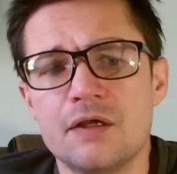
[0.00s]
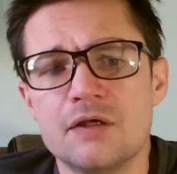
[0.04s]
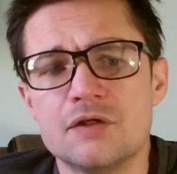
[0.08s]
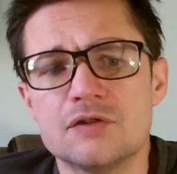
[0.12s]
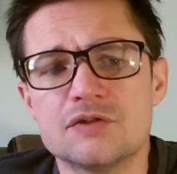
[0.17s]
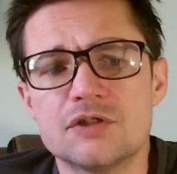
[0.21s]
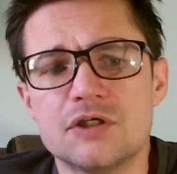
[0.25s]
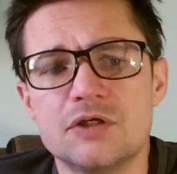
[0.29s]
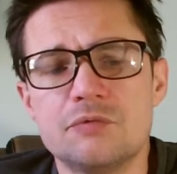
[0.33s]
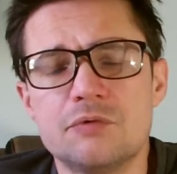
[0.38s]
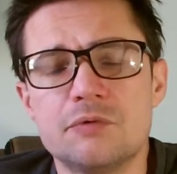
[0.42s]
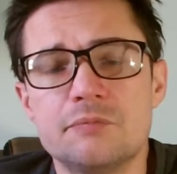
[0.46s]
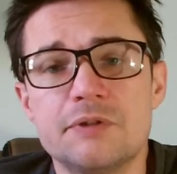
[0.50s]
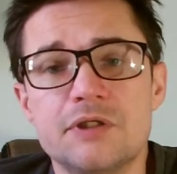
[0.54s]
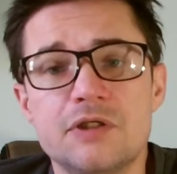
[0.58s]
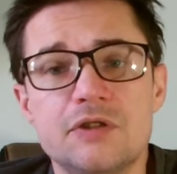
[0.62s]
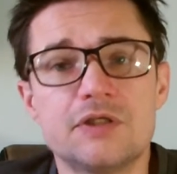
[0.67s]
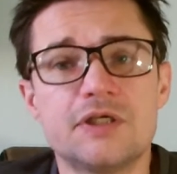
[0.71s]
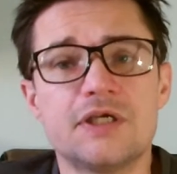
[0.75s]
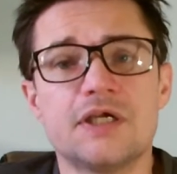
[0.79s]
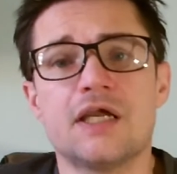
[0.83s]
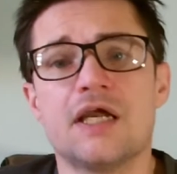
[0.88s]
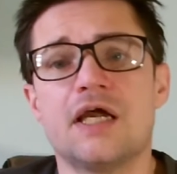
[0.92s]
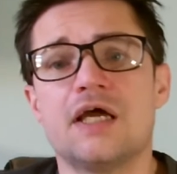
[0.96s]
So we'll be
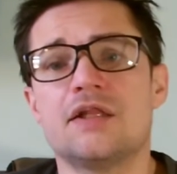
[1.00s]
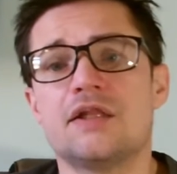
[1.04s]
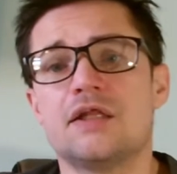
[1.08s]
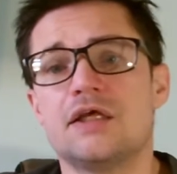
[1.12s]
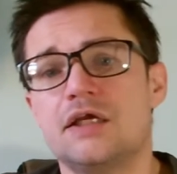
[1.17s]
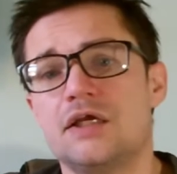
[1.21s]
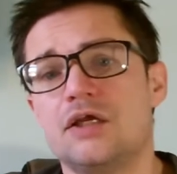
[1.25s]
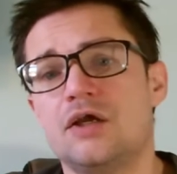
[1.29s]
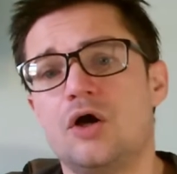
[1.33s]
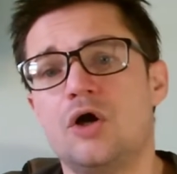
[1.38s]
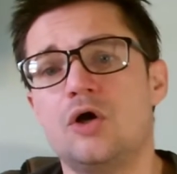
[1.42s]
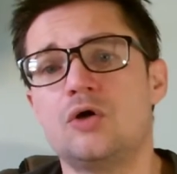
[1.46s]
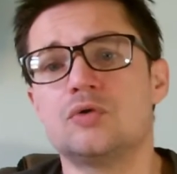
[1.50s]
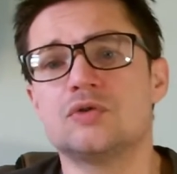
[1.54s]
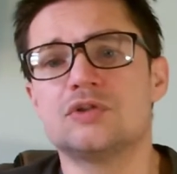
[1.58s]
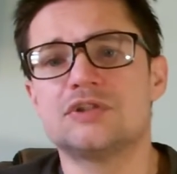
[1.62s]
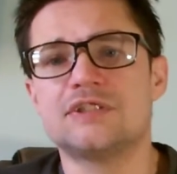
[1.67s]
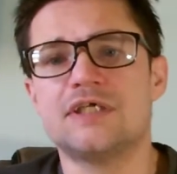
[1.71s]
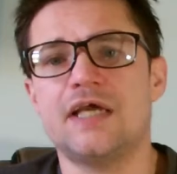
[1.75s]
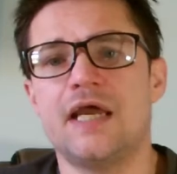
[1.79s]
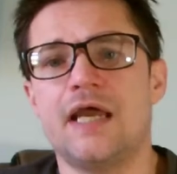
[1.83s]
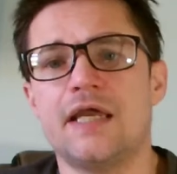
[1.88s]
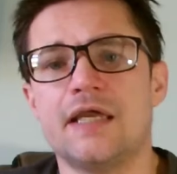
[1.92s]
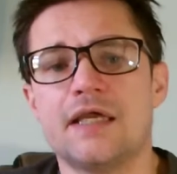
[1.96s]
looking at the old
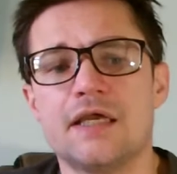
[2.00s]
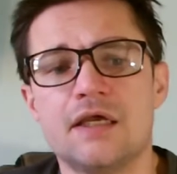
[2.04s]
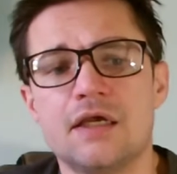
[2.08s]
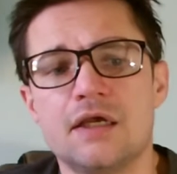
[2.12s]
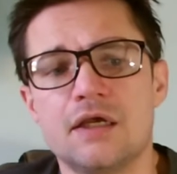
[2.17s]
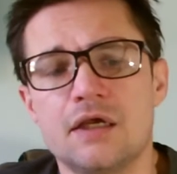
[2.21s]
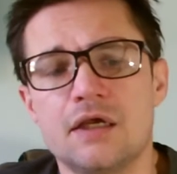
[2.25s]
tech